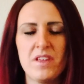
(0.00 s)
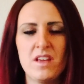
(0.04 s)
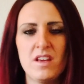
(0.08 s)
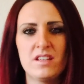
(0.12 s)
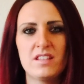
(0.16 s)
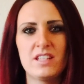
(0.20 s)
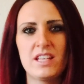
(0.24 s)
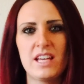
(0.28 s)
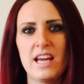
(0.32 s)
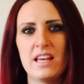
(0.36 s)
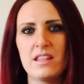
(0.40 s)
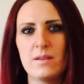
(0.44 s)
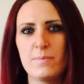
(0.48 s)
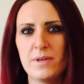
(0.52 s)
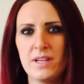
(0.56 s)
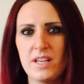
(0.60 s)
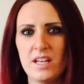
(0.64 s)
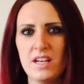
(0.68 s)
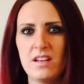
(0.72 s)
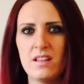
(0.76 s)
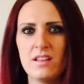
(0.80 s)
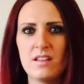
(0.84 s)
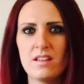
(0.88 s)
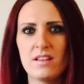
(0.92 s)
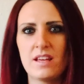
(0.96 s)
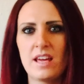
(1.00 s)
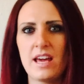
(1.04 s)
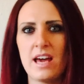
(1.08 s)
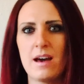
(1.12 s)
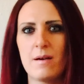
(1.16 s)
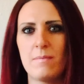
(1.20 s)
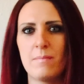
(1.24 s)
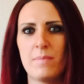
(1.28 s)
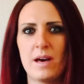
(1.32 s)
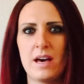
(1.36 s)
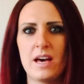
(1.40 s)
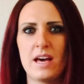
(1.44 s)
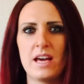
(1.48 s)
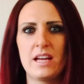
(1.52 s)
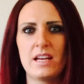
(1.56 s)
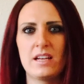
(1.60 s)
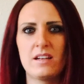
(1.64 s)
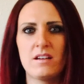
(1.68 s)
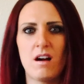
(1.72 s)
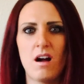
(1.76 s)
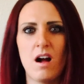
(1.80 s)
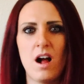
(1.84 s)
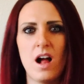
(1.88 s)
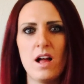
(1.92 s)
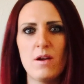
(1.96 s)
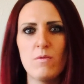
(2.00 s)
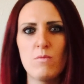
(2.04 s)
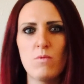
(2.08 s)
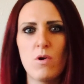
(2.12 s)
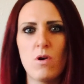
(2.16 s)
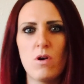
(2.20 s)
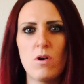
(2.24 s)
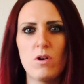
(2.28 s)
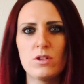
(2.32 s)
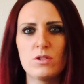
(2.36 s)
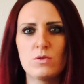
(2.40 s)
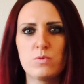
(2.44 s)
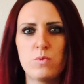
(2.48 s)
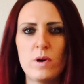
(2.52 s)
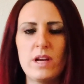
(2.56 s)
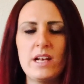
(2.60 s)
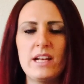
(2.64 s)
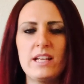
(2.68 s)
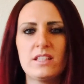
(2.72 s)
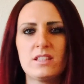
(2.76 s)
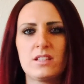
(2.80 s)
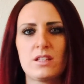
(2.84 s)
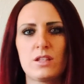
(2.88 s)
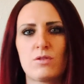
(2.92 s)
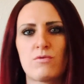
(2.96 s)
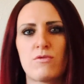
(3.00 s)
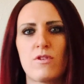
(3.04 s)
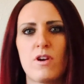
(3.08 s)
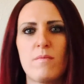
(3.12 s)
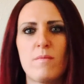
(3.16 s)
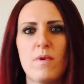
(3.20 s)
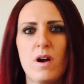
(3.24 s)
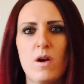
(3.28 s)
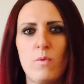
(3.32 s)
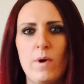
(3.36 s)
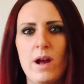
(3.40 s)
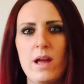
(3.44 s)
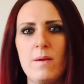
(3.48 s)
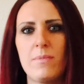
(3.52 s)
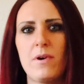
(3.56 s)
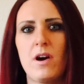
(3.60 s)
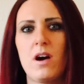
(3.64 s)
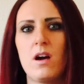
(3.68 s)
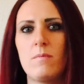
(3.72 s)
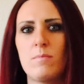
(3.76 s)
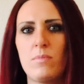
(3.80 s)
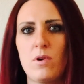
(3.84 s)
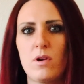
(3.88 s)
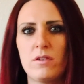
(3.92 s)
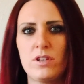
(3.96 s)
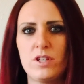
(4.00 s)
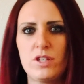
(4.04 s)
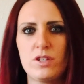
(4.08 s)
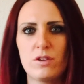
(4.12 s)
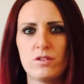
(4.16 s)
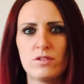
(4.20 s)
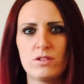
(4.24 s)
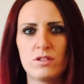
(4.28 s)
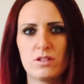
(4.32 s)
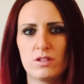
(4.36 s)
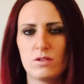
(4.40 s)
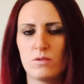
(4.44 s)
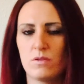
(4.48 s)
See, at the beginning of the campaign, I was willing to throw my weight behind Boris Johnson,